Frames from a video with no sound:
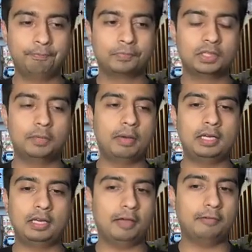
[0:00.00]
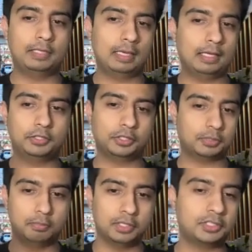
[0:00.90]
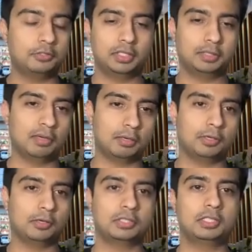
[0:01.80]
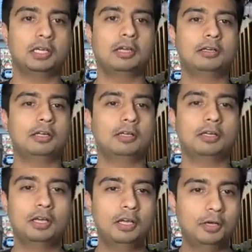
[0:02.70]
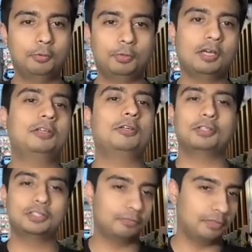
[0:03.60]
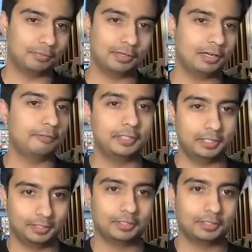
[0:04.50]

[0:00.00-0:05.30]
they might have like just missed your email, because they get like, we get tons of email every day.